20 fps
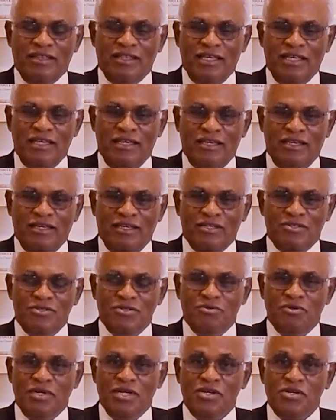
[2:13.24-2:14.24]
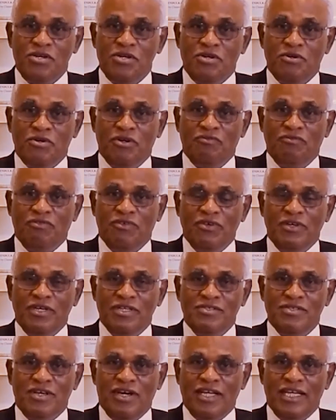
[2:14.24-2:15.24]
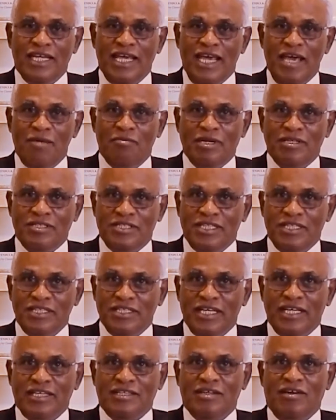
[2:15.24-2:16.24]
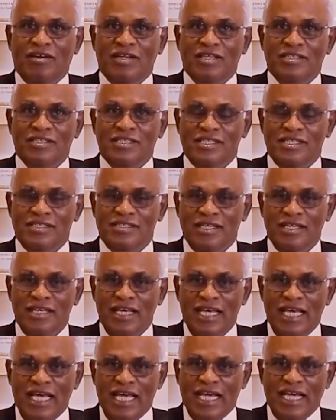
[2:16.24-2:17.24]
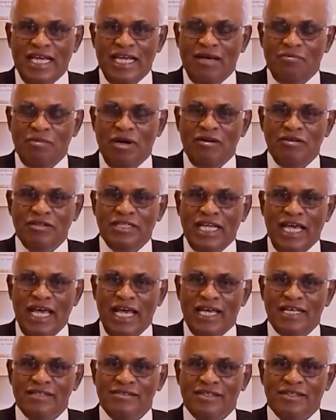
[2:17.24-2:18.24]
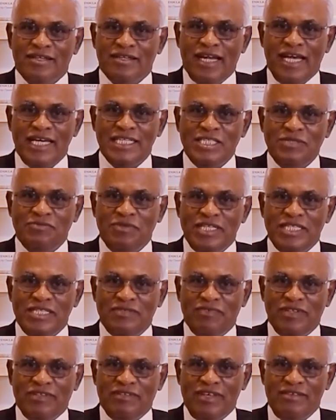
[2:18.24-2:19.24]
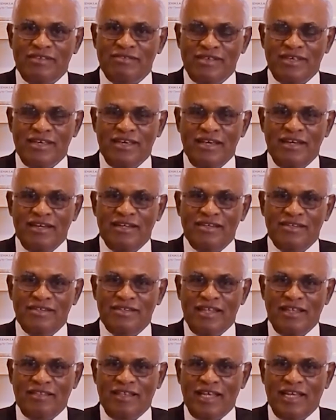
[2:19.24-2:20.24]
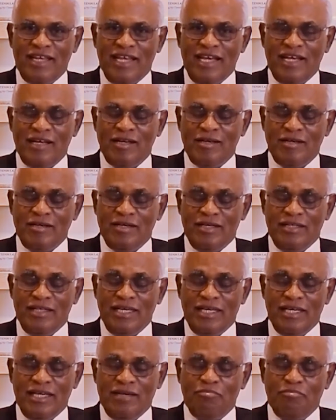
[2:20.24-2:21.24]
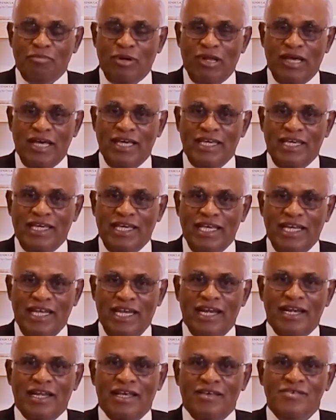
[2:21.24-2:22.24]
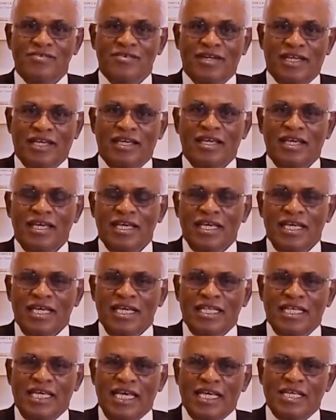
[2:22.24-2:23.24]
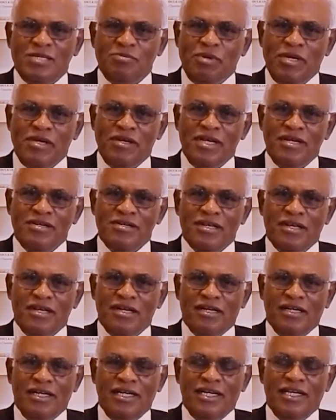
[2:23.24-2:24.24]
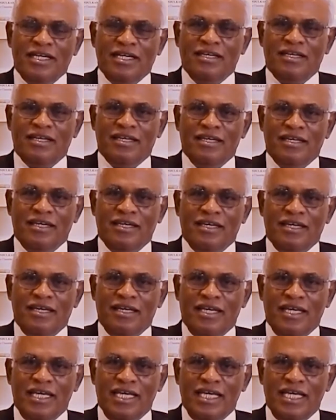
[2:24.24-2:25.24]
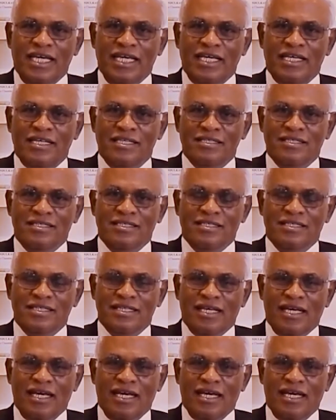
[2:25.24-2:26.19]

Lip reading: the student should focus on emerging technologies, come out as graduates with the skills that they can apply in industry. The experiential learning is